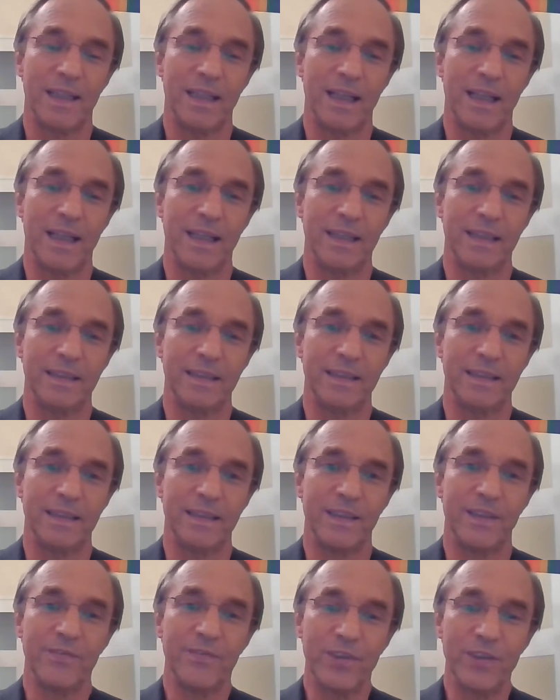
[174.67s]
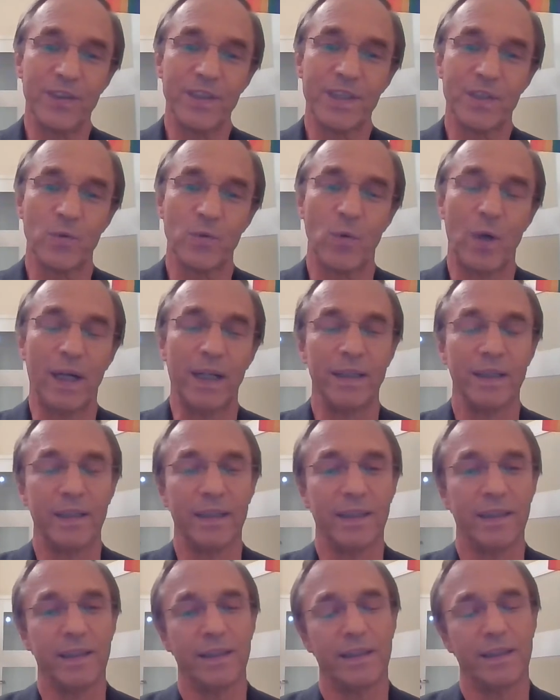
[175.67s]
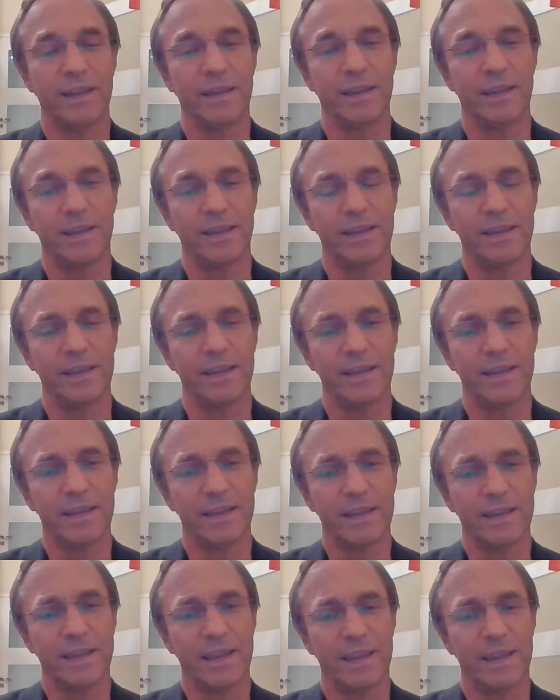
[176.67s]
And the first one is